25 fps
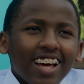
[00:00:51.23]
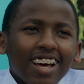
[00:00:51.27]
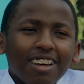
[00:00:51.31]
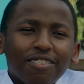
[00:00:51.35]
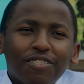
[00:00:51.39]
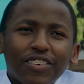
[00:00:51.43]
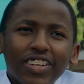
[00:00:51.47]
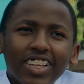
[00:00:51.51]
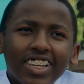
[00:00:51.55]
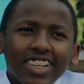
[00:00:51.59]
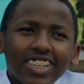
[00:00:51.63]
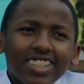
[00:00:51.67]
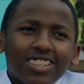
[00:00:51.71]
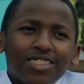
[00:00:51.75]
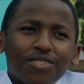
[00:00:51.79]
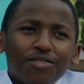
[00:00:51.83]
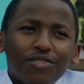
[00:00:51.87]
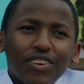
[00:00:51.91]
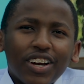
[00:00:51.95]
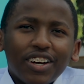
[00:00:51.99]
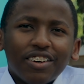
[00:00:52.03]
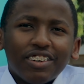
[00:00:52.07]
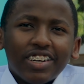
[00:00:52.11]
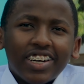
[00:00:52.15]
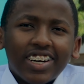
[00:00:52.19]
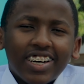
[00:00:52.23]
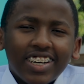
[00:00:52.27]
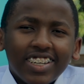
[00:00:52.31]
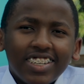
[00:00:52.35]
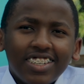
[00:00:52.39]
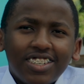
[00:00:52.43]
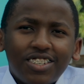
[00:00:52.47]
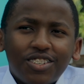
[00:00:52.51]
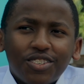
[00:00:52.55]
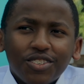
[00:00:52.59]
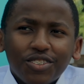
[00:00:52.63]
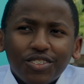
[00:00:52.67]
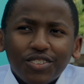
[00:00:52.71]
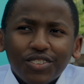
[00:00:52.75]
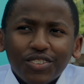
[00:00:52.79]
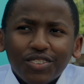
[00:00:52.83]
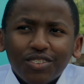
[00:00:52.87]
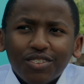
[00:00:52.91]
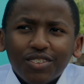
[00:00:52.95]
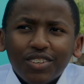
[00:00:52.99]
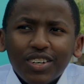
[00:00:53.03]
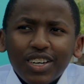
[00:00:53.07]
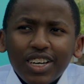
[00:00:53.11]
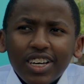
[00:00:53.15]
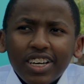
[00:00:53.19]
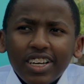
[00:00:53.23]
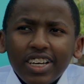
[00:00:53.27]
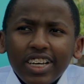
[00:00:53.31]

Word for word: I feel it's very hard to